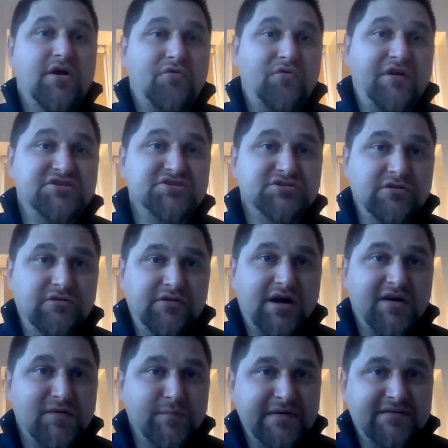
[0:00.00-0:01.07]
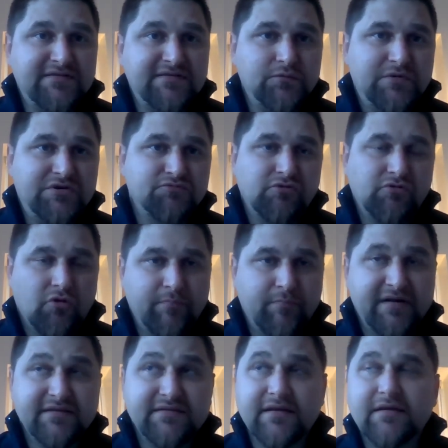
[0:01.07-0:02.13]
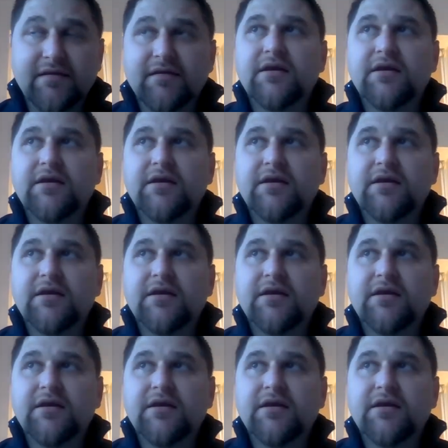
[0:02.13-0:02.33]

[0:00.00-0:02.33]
regional governments which were operating.